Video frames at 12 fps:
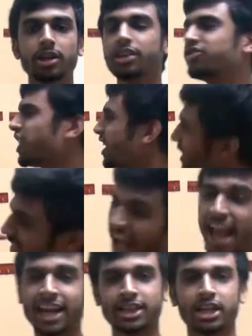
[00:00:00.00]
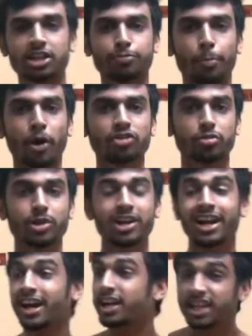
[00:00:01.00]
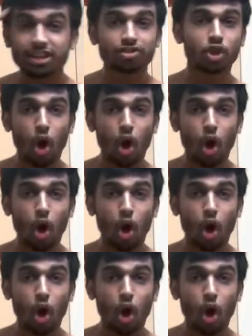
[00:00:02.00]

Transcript: Saying that anything is possible does